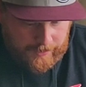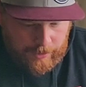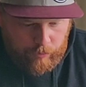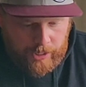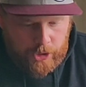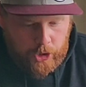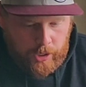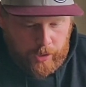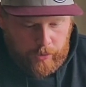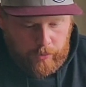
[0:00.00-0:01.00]
gear
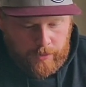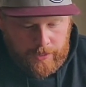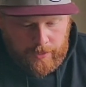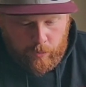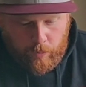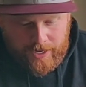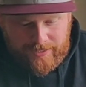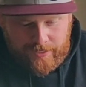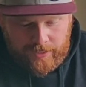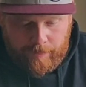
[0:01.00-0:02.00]
ratio,
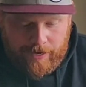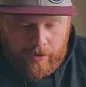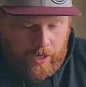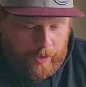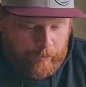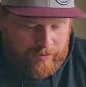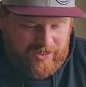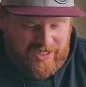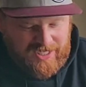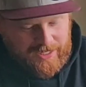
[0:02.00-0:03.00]
weighs in at about
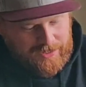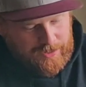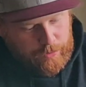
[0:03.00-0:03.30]
160